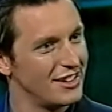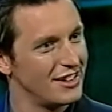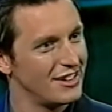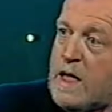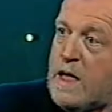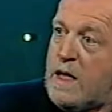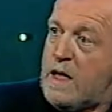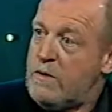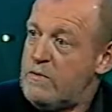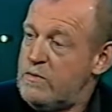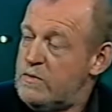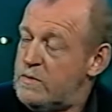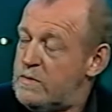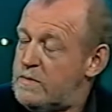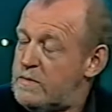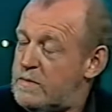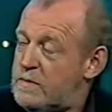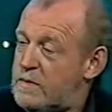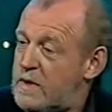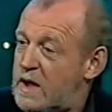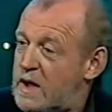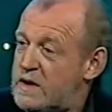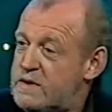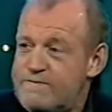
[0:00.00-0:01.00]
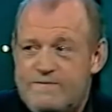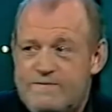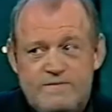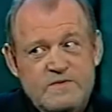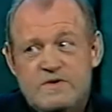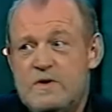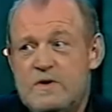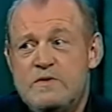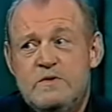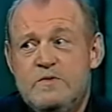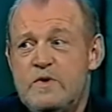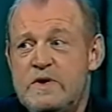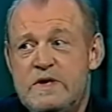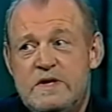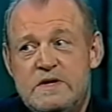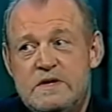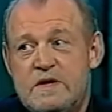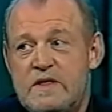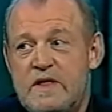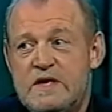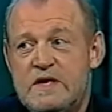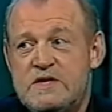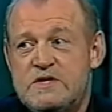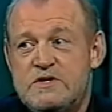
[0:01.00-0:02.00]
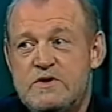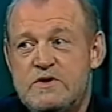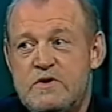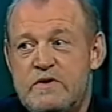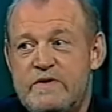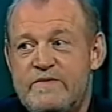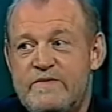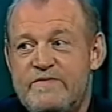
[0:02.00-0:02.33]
I don't know where you got that story from.